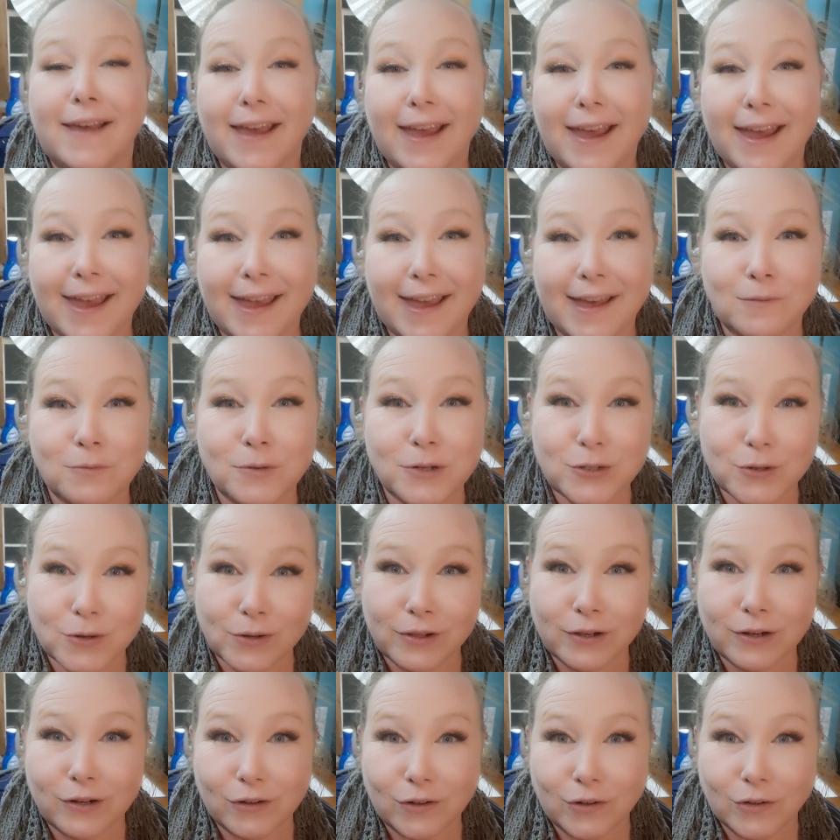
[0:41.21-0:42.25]
And we do a
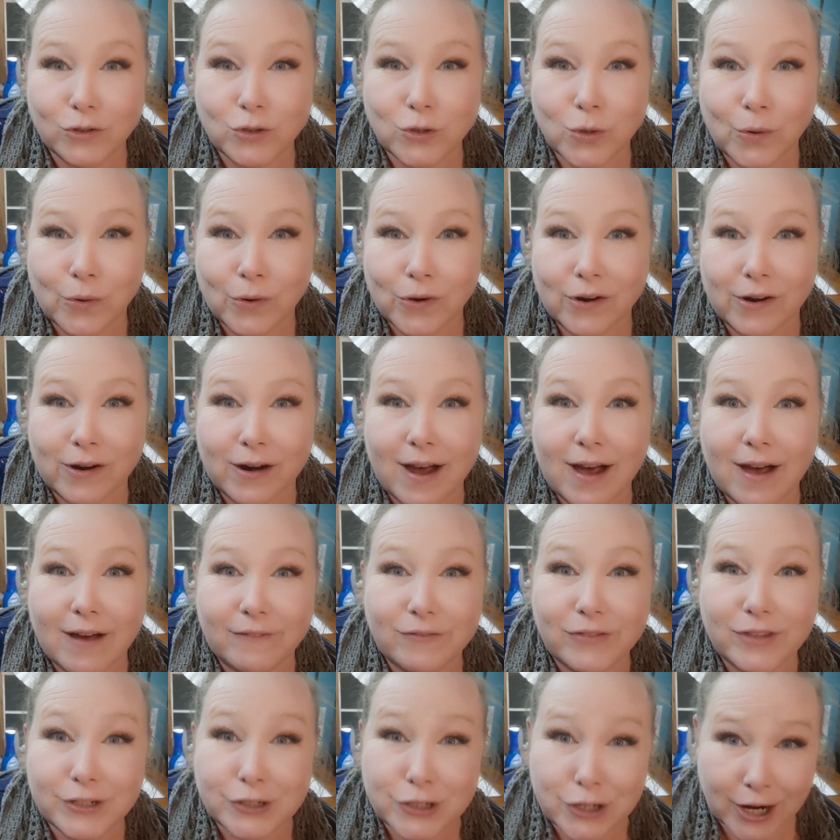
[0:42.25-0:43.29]
little tour
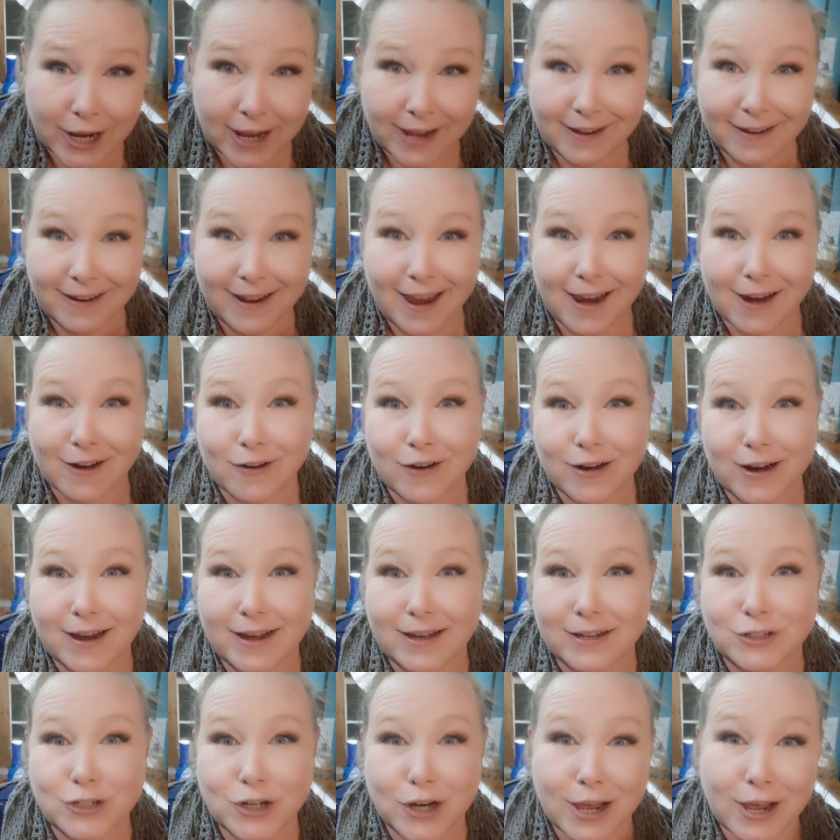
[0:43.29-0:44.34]
of the chicken
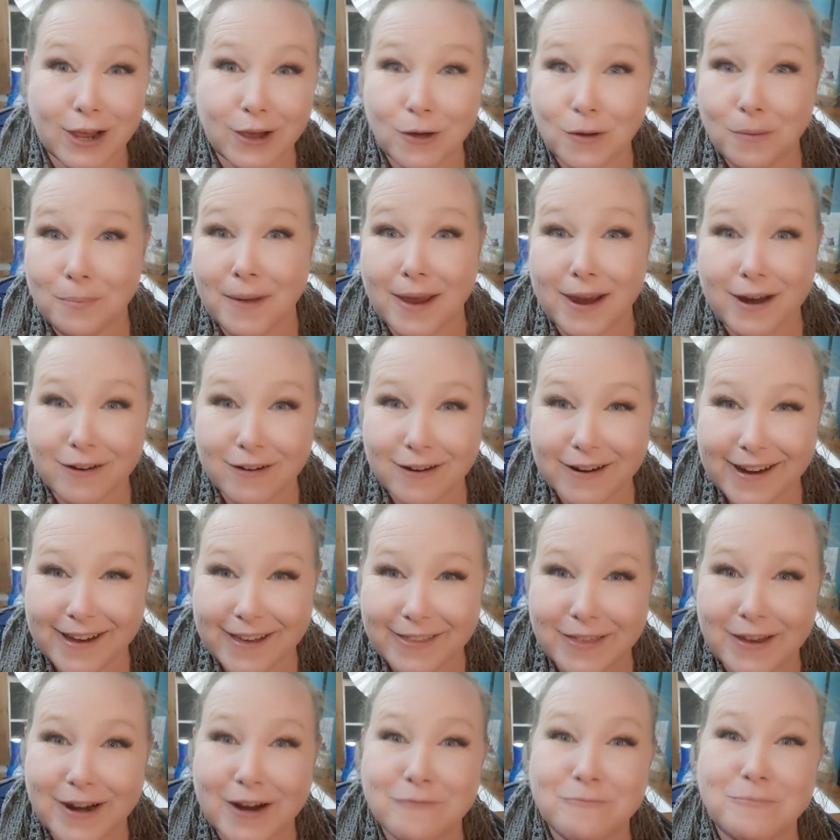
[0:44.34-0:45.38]
area, chicken coop area
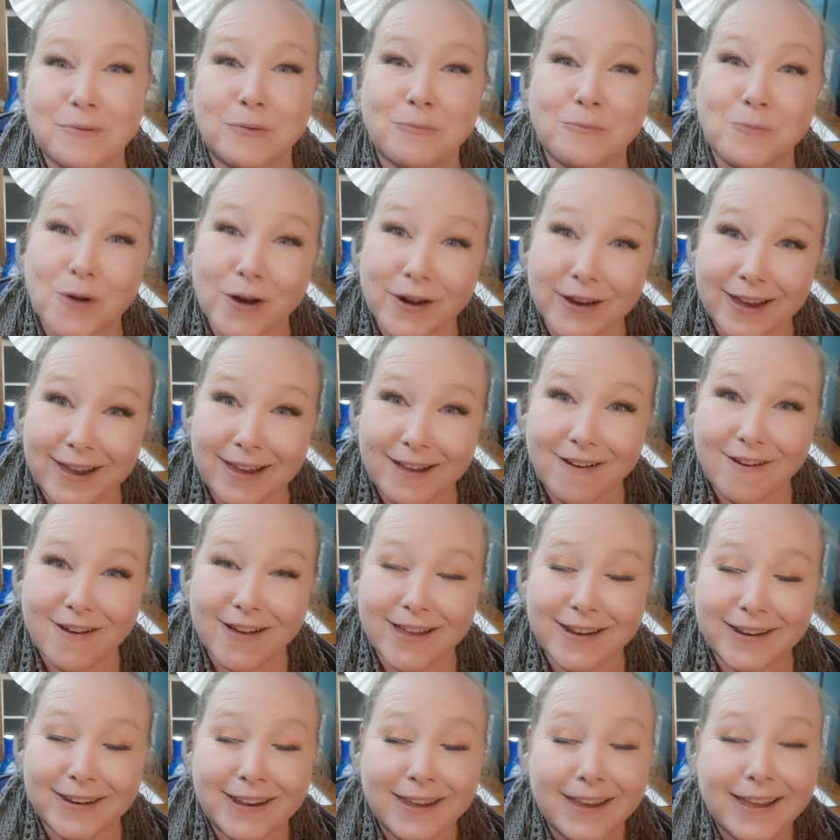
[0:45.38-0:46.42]
that I've been working
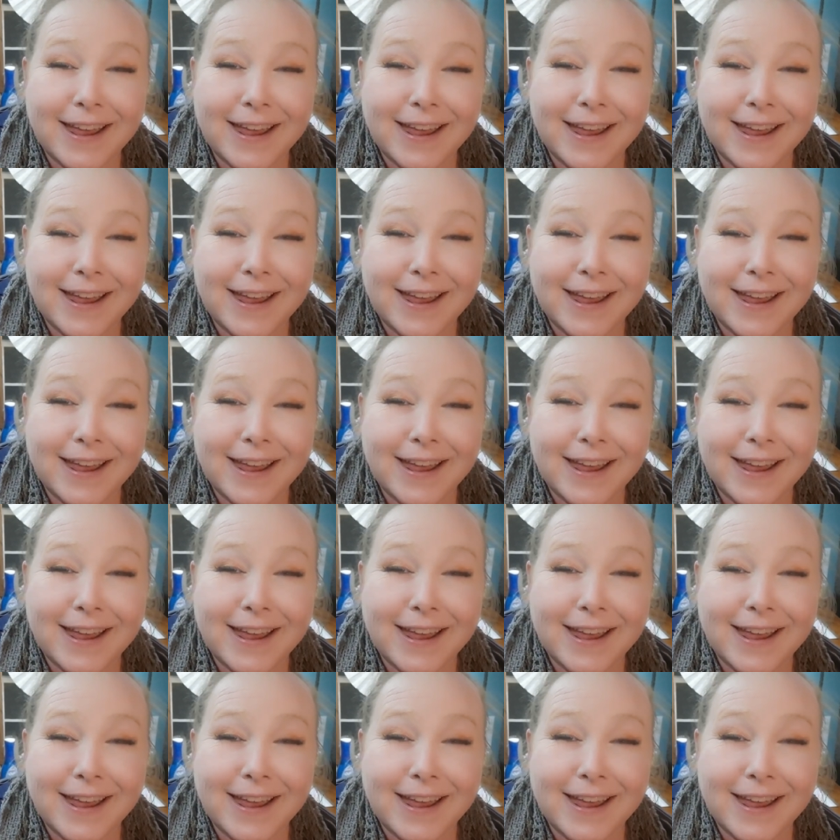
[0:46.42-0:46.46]
on.